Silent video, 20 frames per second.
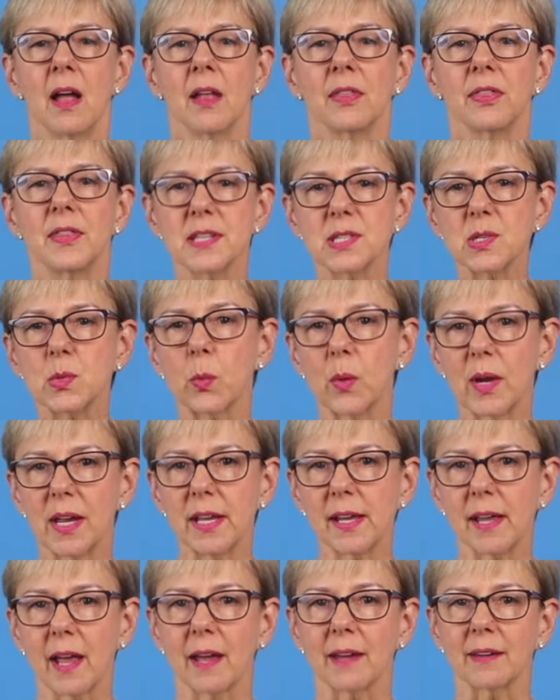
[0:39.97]
This
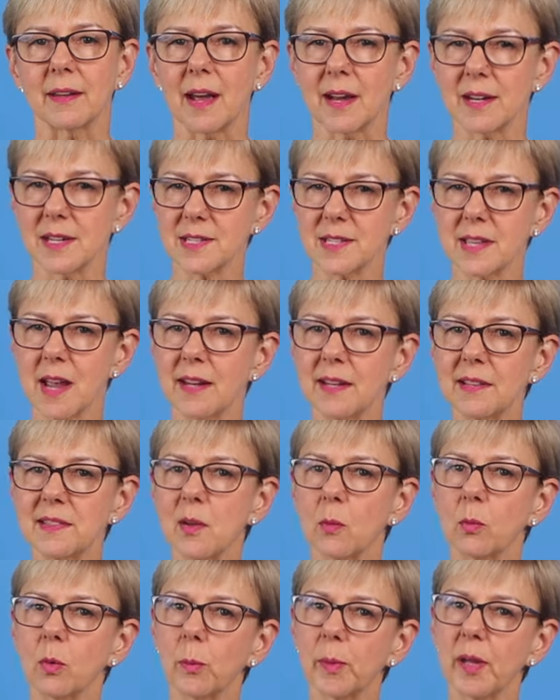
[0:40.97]
weekend, I decided
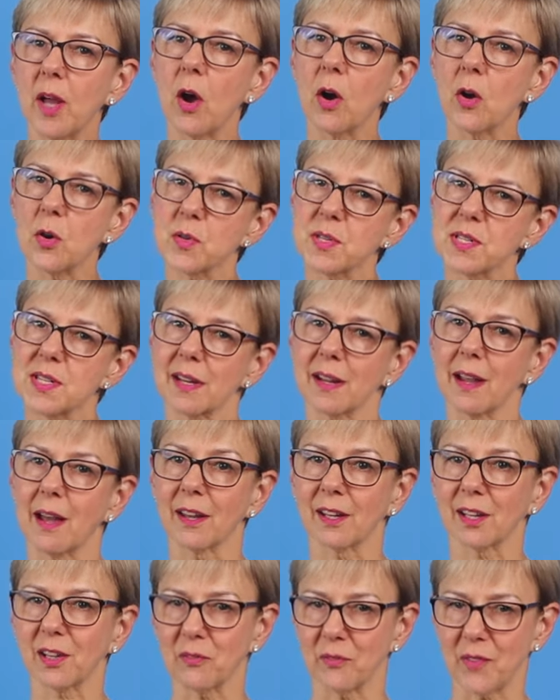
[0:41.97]
that we'll be hosting
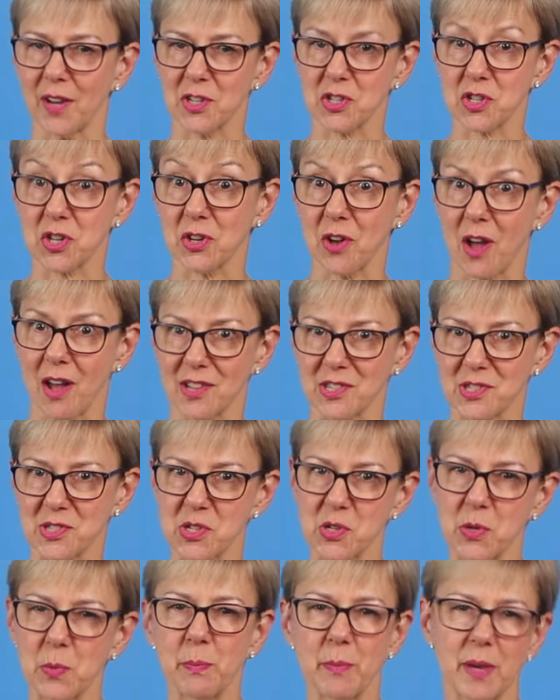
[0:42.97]
Unconvention on
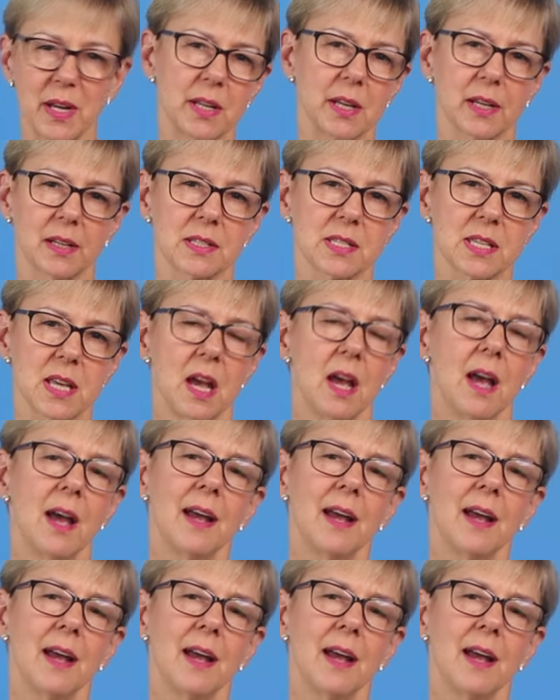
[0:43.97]
Zoom meetings.